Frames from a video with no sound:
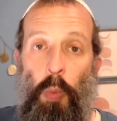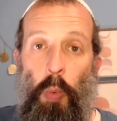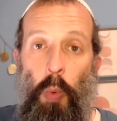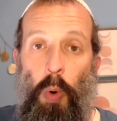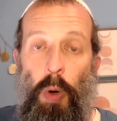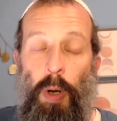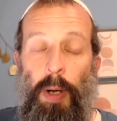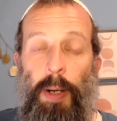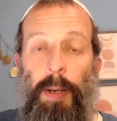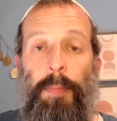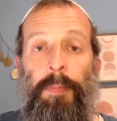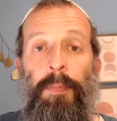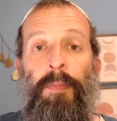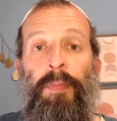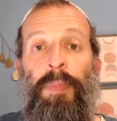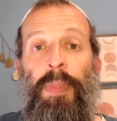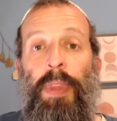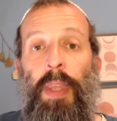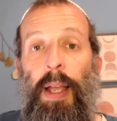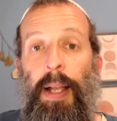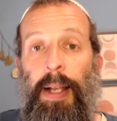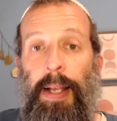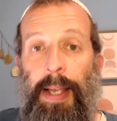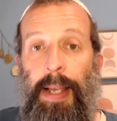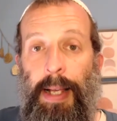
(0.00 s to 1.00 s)
a war
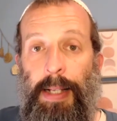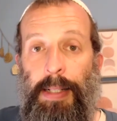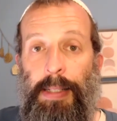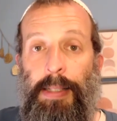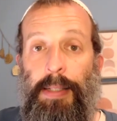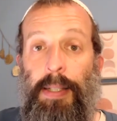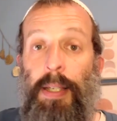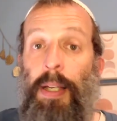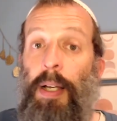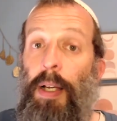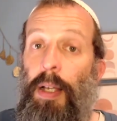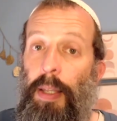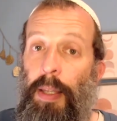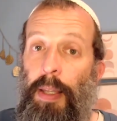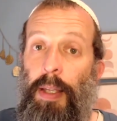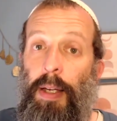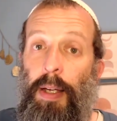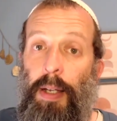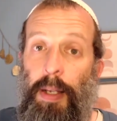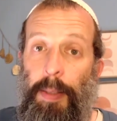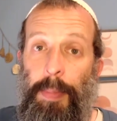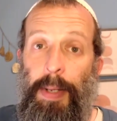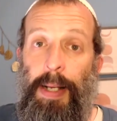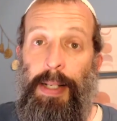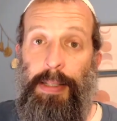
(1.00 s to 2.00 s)
against the
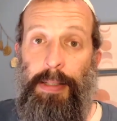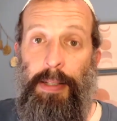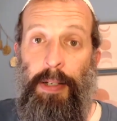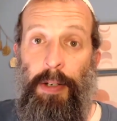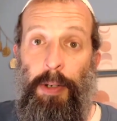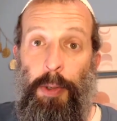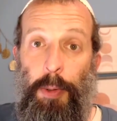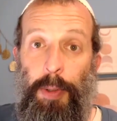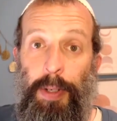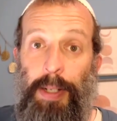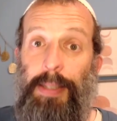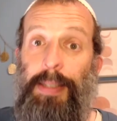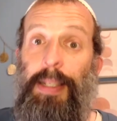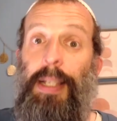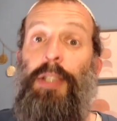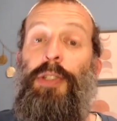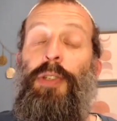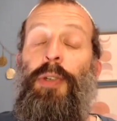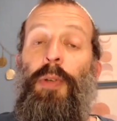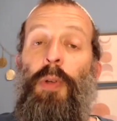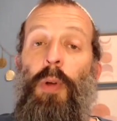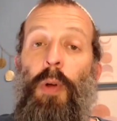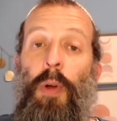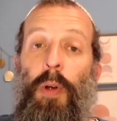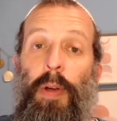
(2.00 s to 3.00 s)
Hamas terror
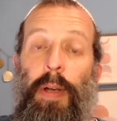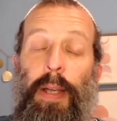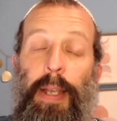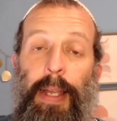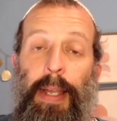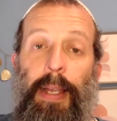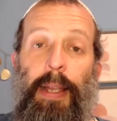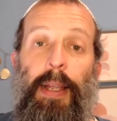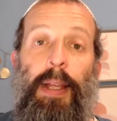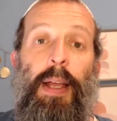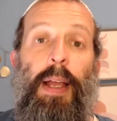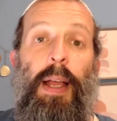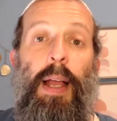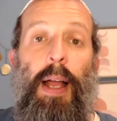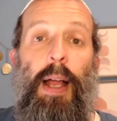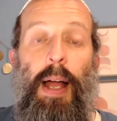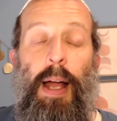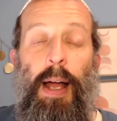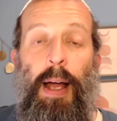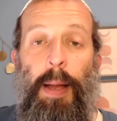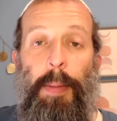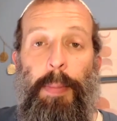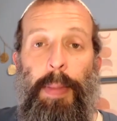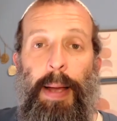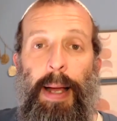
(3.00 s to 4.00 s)
organization already
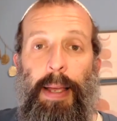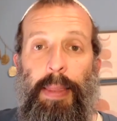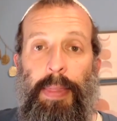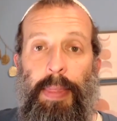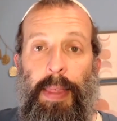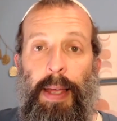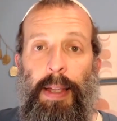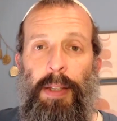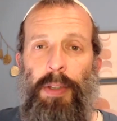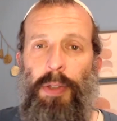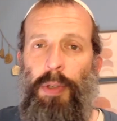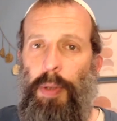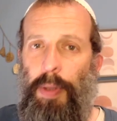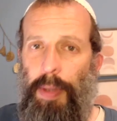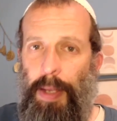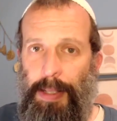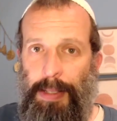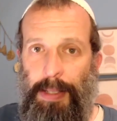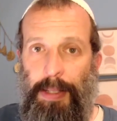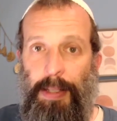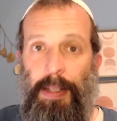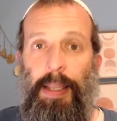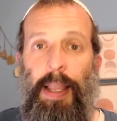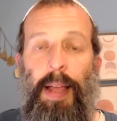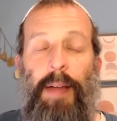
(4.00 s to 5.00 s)
back then,
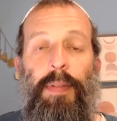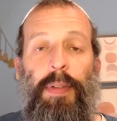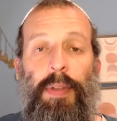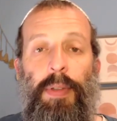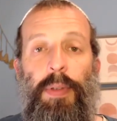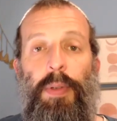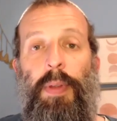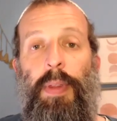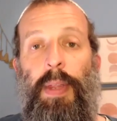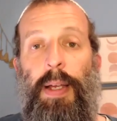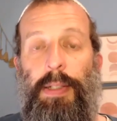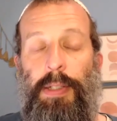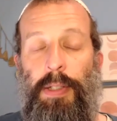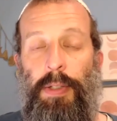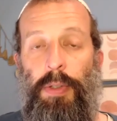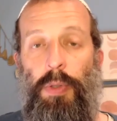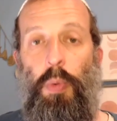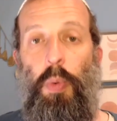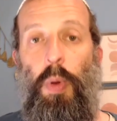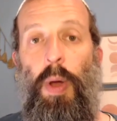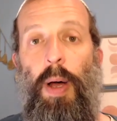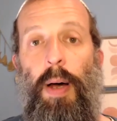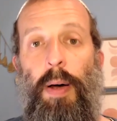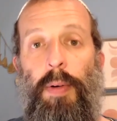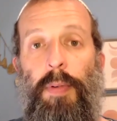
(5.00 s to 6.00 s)
2011,
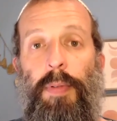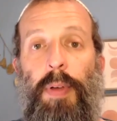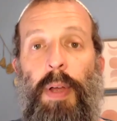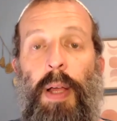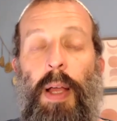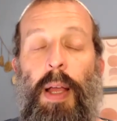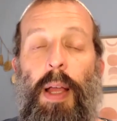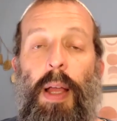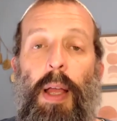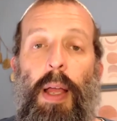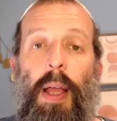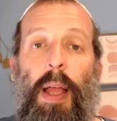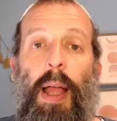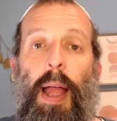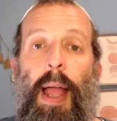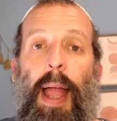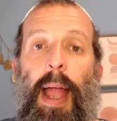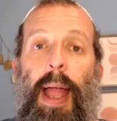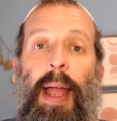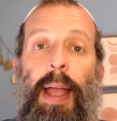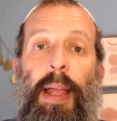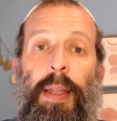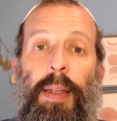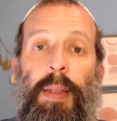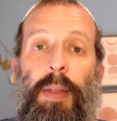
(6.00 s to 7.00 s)
2012.
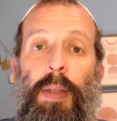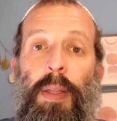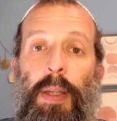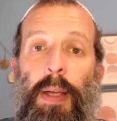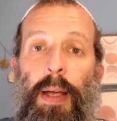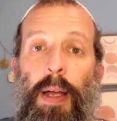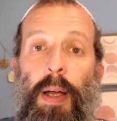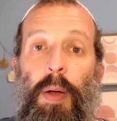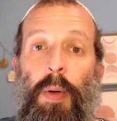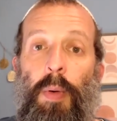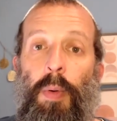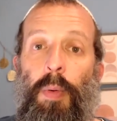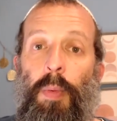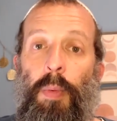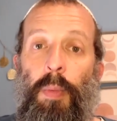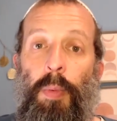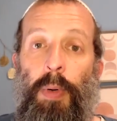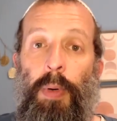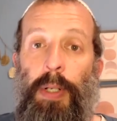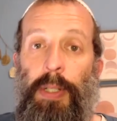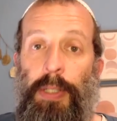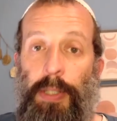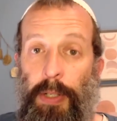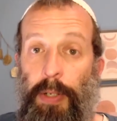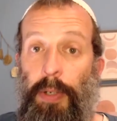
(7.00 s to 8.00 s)
And
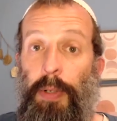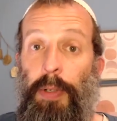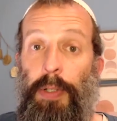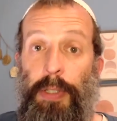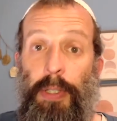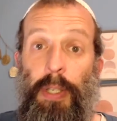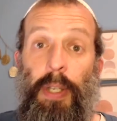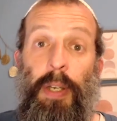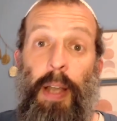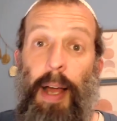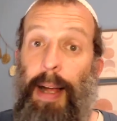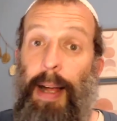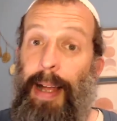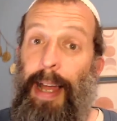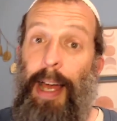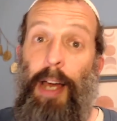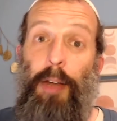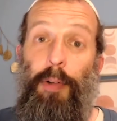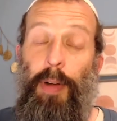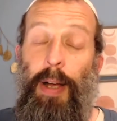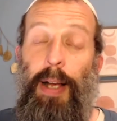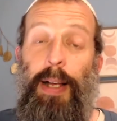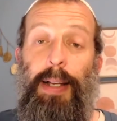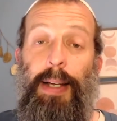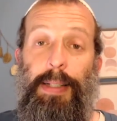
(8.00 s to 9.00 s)
was used to knock
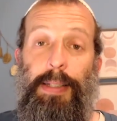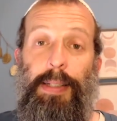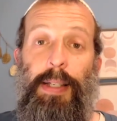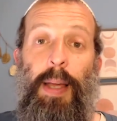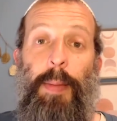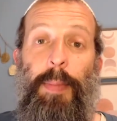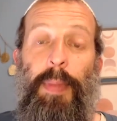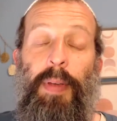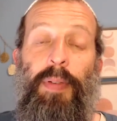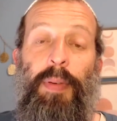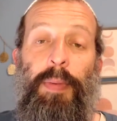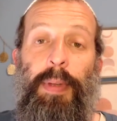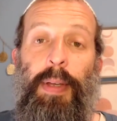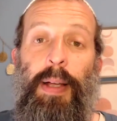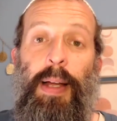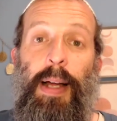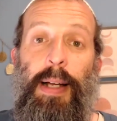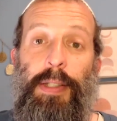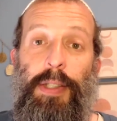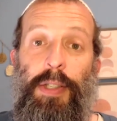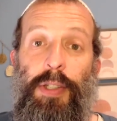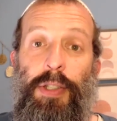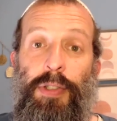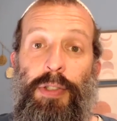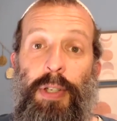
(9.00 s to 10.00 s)
out rockets coming from the
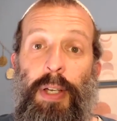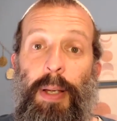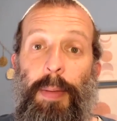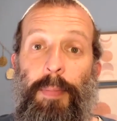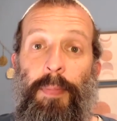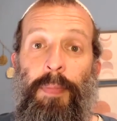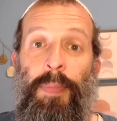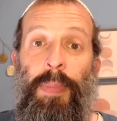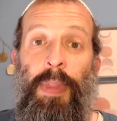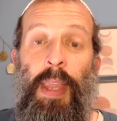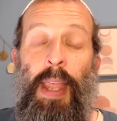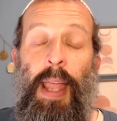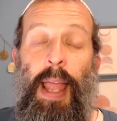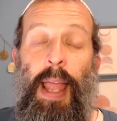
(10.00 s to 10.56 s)
Gaza Strip.